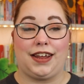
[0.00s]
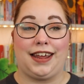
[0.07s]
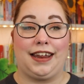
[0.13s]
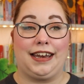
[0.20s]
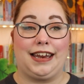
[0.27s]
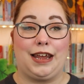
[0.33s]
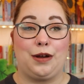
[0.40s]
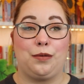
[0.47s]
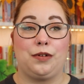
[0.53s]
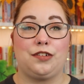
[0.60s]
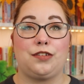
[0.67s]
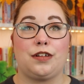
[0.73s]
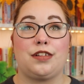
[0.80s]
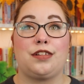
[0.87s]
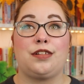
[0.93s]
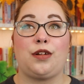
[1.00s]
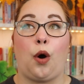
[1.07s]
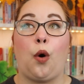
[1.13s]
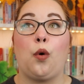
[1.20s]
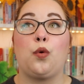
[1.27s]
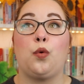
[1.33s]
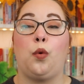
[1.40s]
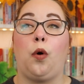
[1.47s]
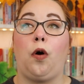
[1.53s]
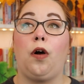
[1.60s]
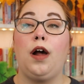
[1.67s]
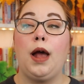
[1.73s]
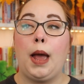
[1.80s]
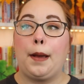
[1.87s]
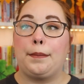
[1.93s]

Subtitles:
and it was just so cool